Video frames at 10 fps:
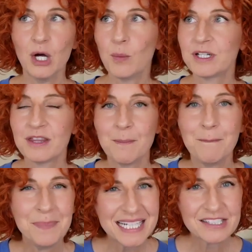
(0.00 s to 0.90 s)
One of the
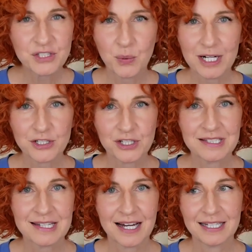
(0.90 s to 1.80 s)
biggest
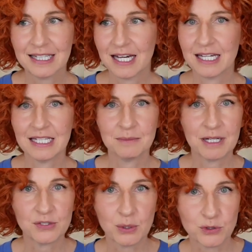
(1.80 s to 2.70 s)
questions I get in my
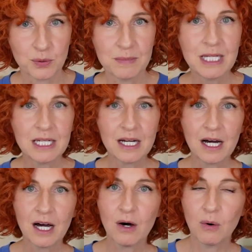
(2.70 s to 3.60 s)
social media